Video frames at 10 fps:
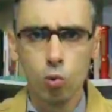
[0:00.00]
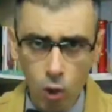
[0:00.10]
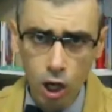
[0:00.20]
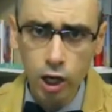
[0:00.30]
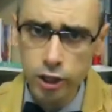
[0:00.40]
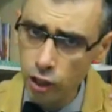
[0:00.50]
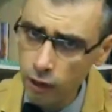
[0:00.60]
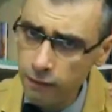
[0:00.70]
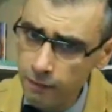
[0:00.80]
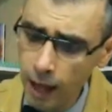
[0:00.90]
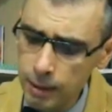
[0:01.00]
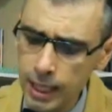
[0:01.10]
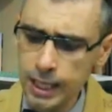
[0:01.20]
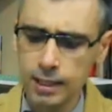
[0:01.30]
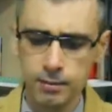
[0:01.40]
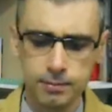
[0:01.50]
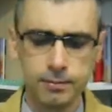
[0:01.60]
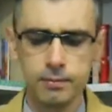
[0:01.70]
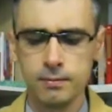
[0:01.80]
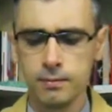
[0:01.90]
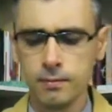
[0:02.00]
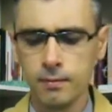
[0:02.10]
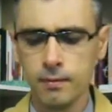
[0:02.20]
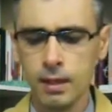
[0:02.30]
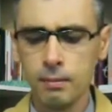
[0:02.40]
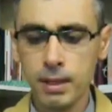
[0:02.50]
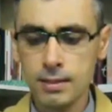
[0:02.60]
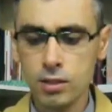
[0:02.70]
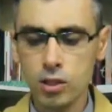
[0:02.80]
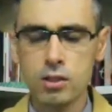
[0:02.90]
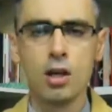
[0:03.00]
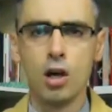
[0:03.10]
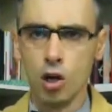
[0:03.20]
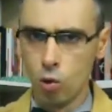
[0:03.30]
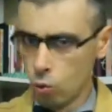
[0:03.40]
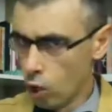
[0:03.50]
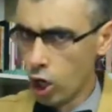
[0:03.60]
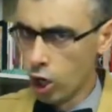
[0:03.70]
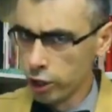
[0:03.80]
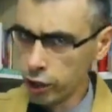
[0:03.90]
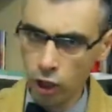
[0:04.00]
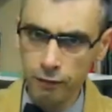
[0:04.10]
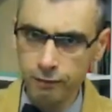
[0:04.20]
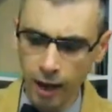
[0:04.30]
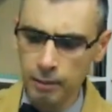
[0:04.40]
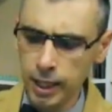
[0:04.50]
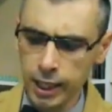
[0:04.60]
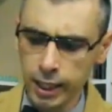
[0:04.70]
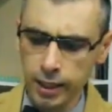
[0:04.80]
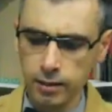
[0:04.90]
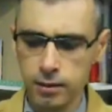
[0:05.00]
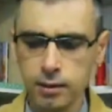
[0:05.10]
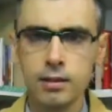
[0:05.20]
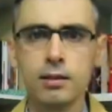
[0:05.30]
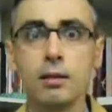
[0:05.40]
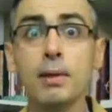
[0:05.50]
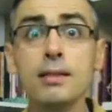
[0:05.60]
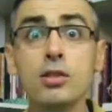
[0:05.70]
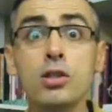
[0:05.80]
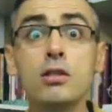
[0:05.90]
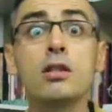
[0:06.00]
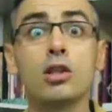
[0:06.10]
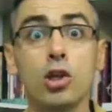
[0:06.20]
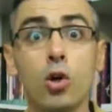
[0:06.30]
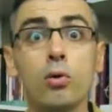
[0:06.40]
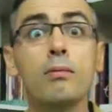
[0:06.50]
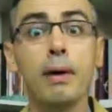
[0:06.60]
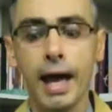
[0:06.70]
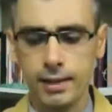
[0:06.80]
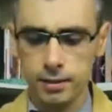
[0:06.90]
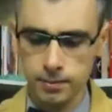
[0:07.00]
Warn your family. Messengers, warn your family. The messengers go back.